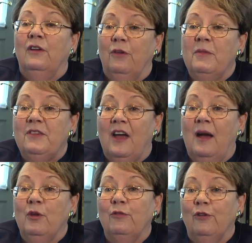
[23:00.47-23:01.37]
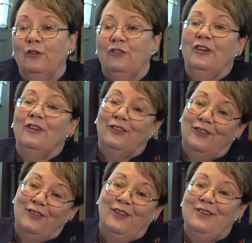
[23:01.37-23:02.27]
from the time they're first years
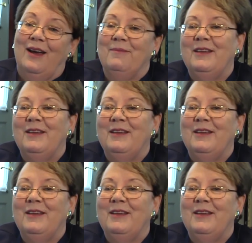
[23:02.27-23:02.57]
until the time they